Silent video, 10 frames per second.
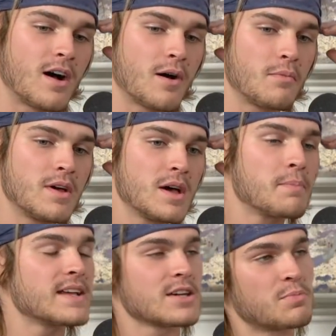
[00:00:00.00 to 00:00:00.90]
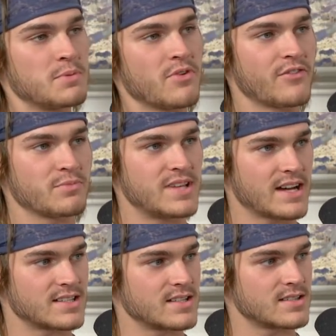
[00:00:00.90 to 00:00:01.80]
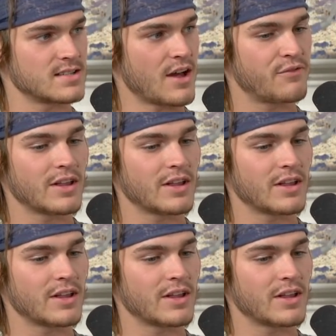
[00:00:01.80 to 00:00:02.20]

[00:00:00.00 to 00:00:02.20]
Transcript: But I tell people I'm from Texas.